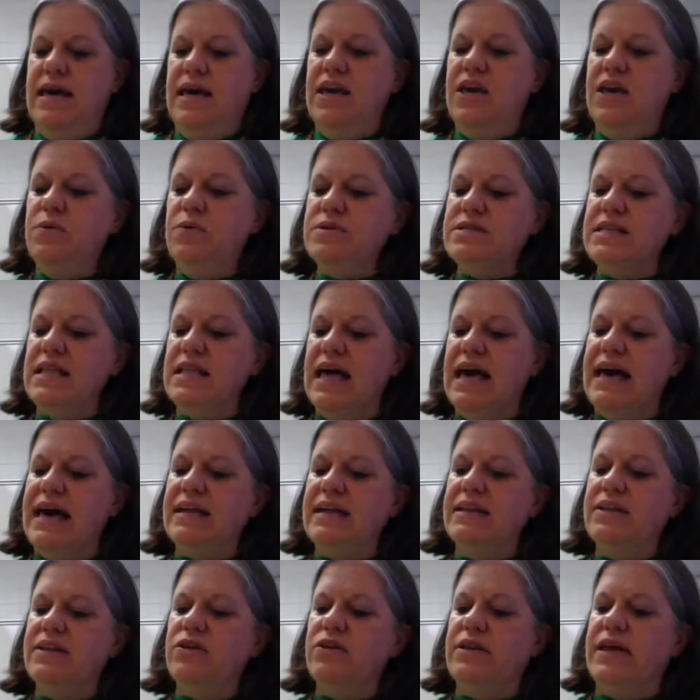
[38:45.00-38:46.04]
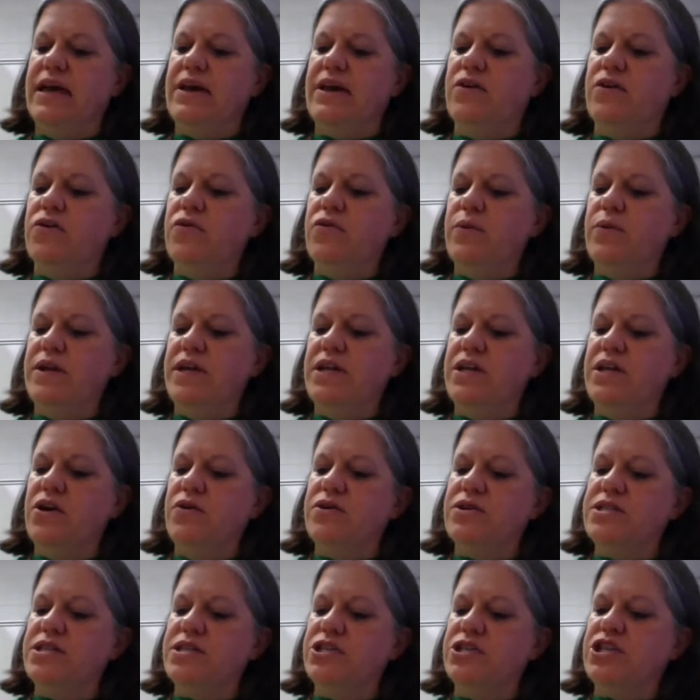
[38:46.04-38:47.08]
He was glad a little later when he
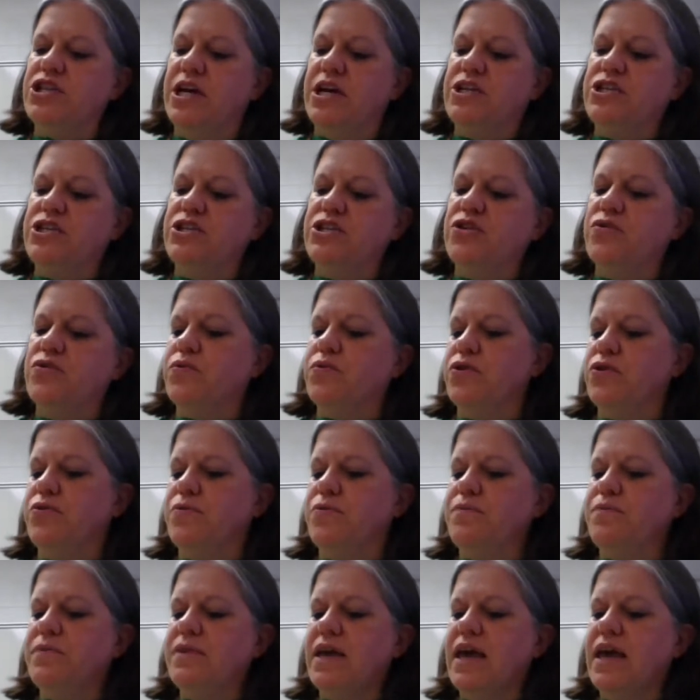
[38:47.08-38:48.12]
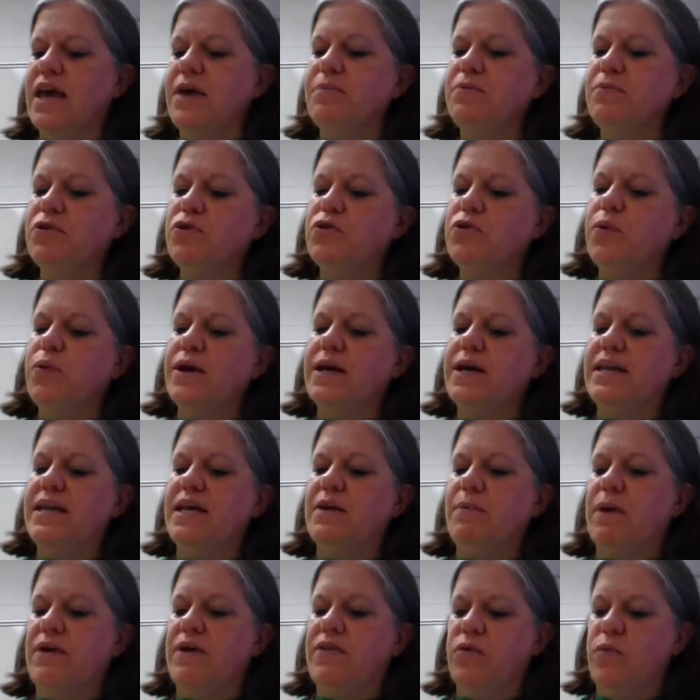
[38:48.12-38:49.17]
noticed a change in the room, a blue
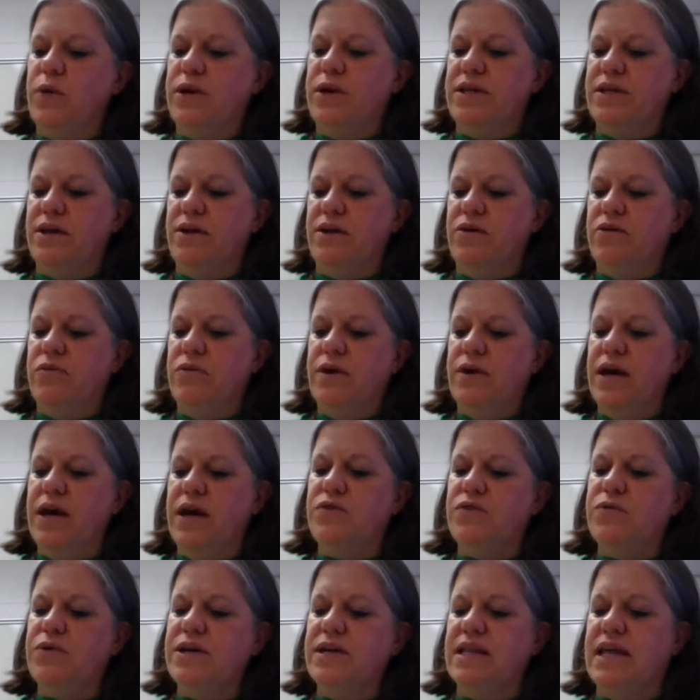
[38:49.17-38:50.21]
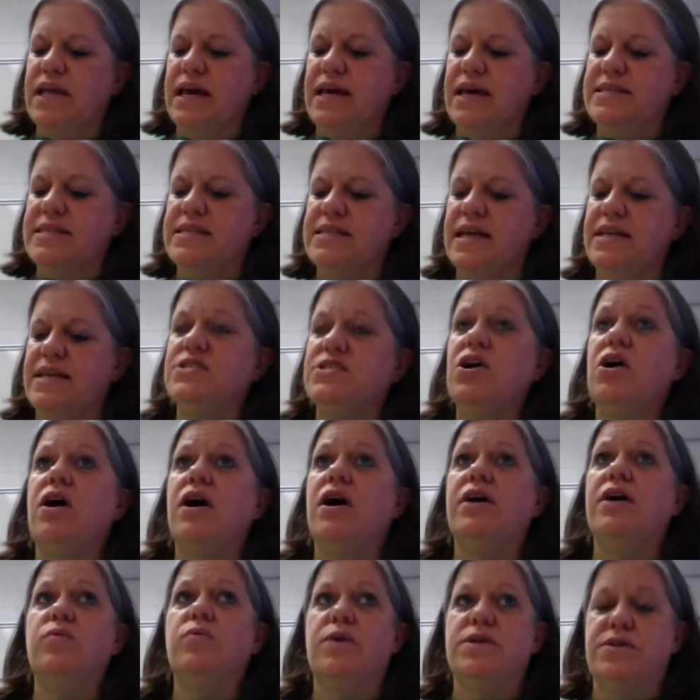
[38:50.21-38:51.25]
quickening by the window, and realized that
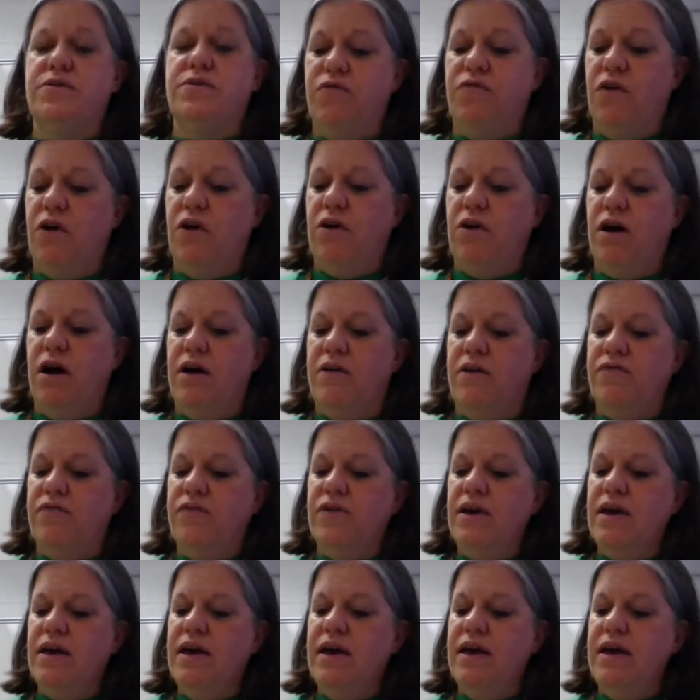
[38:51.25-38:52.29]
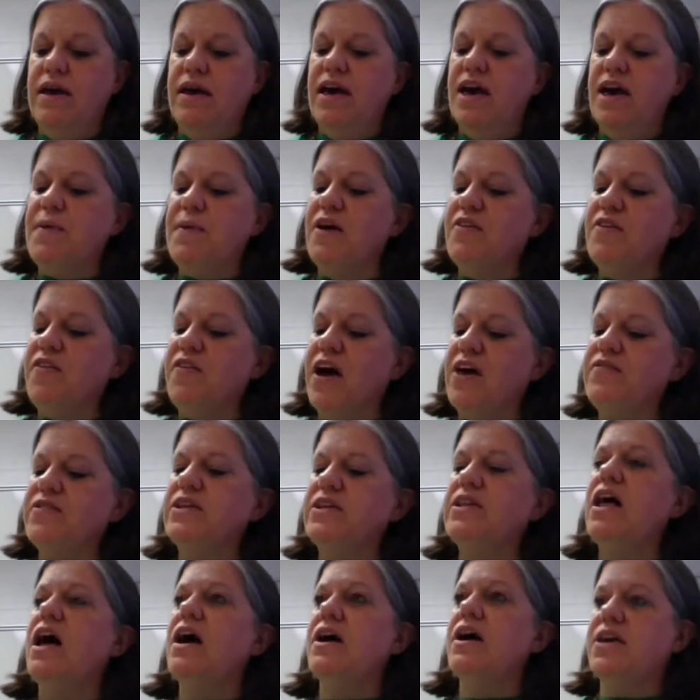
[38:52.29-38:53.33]
dawn wasn't far off. About five
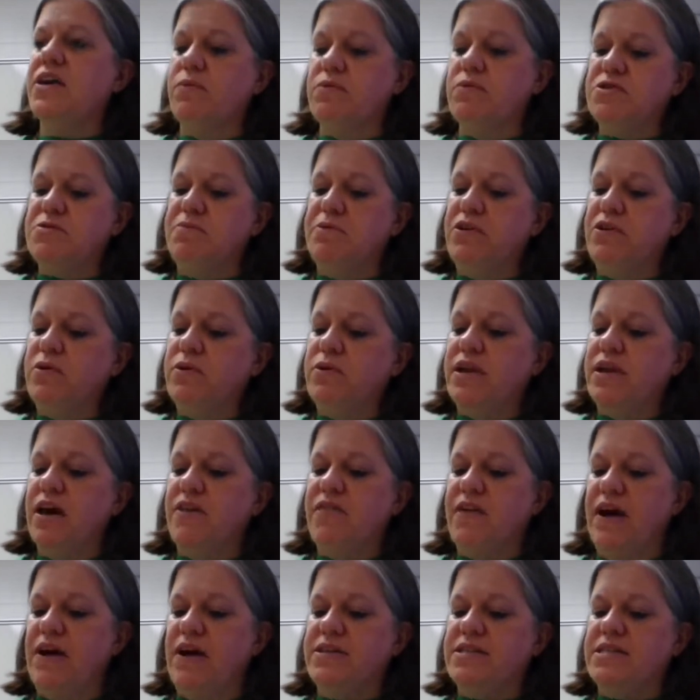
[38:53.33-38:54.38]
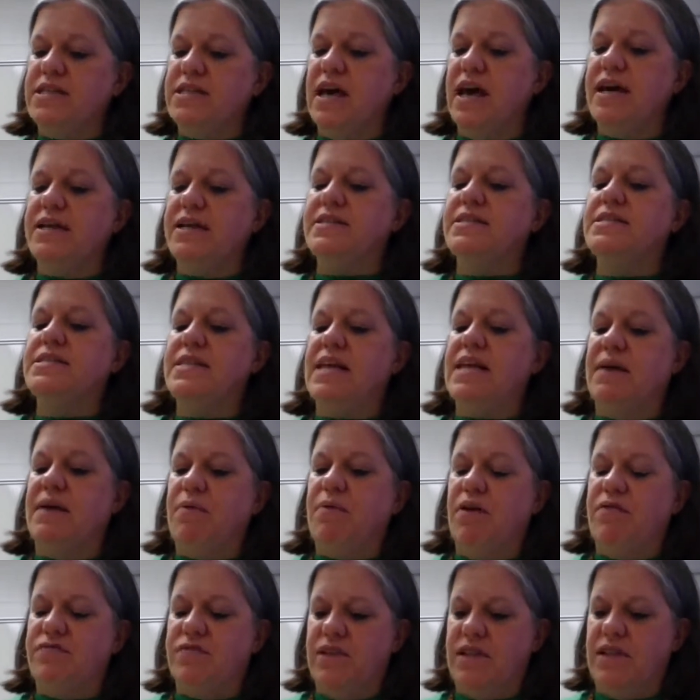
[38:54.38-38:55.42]
o'clock, it was blue enough outside to snap
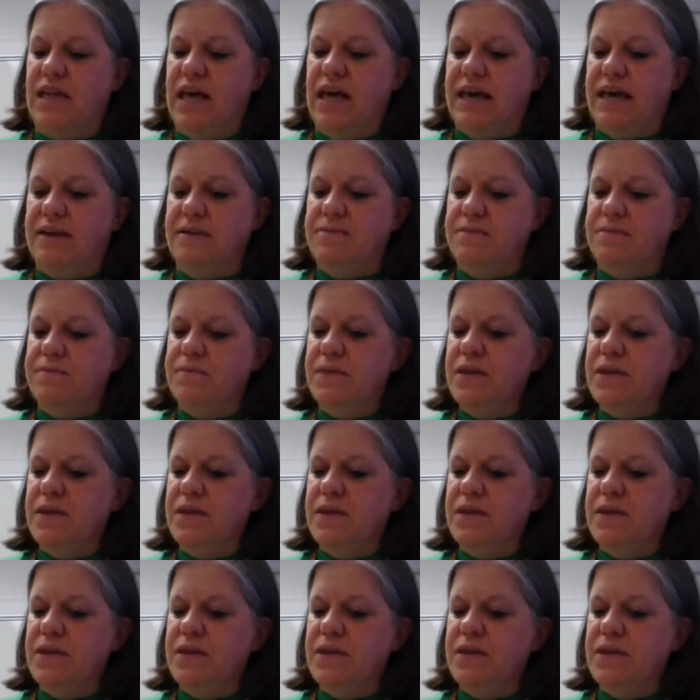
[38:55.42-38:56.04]
off the light.